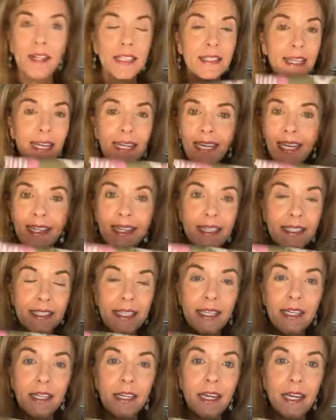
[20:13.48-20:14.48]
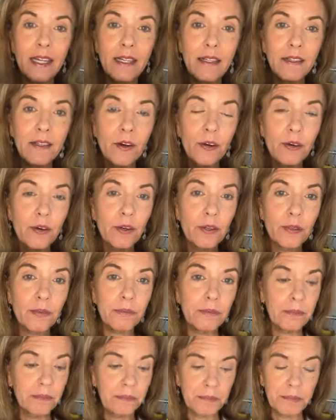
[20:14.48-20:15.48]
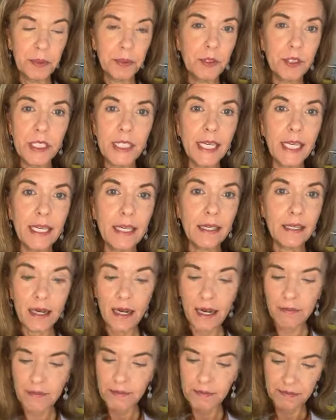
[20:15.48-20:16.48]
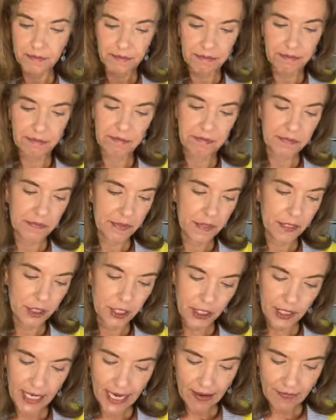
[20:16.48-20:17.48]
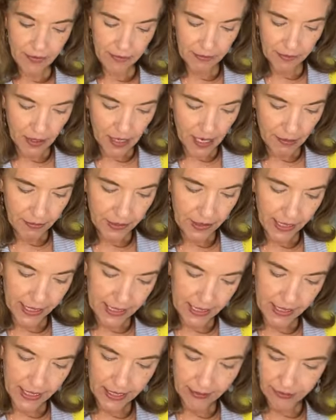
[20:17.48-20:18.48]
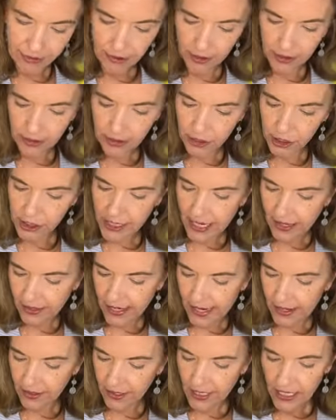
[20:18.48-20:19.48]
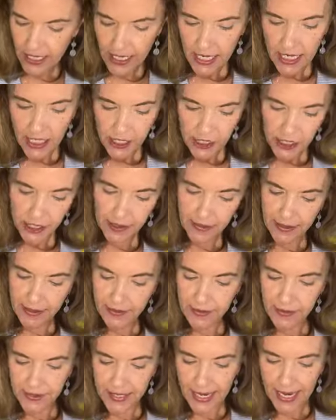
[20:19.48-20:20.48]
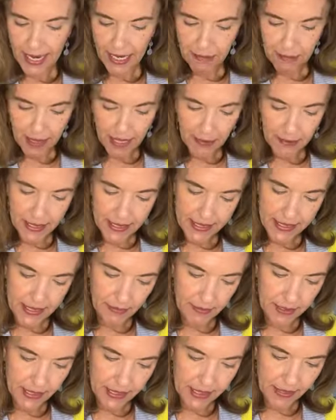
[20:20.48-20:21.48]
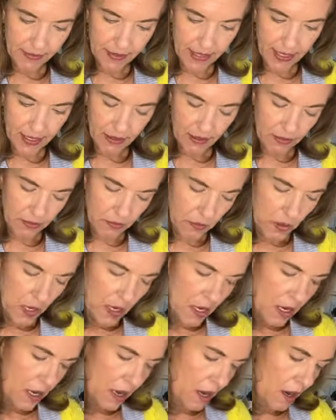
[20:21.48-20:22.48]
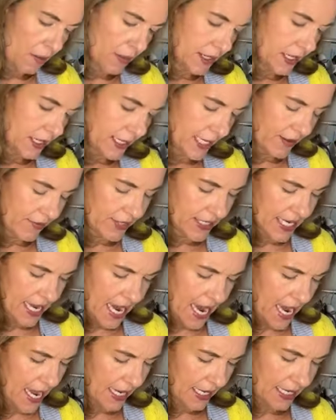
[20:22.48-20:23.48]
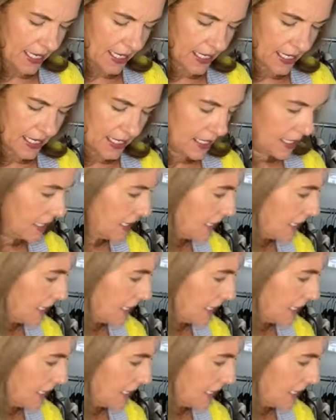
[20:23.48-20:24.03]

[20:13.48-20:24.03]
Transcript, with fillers: you know, that's I got this at a, at a local Boutique. Um, does she have a, I would like to give her a little shout out. She, this is handmade by someone, doesn't even, oh, oh, it does have a tag.